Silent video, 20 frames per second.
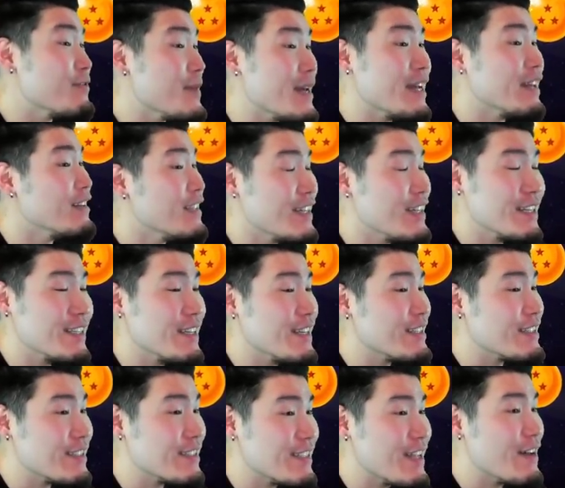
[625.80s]
man. It,
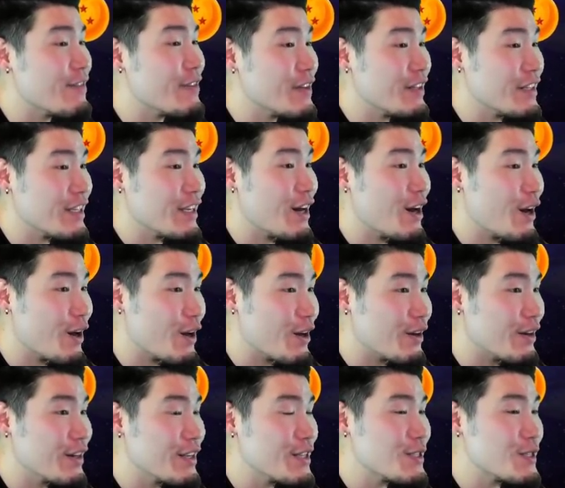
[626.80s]
it's definitely
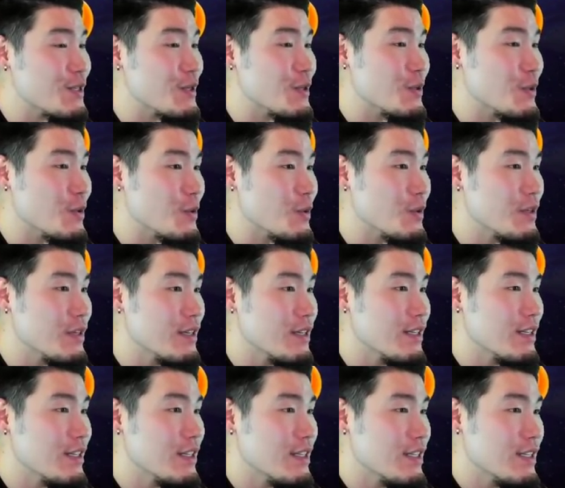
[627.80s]
hard to
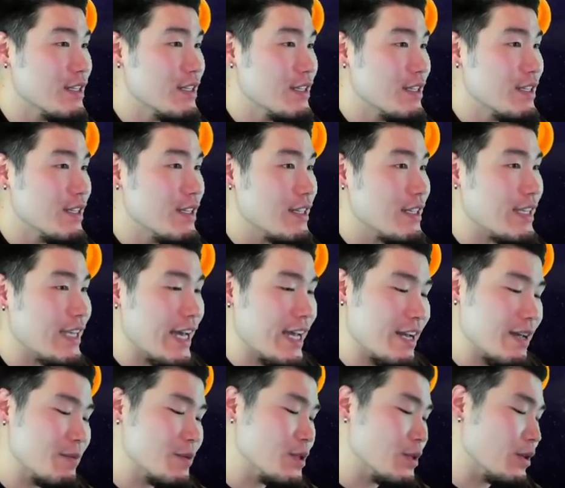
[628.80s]
get
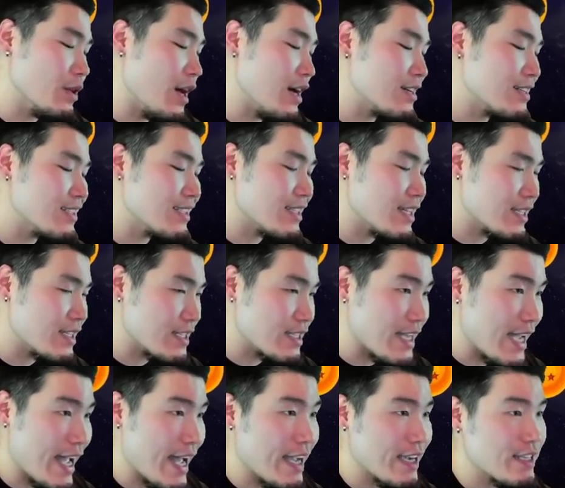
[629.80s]
him to launch six
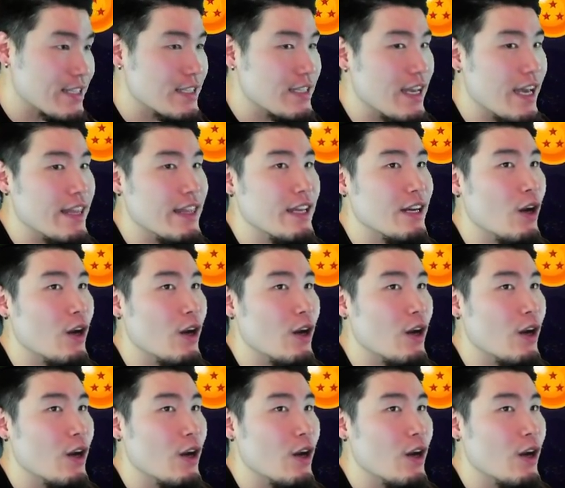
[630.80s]
attacks and then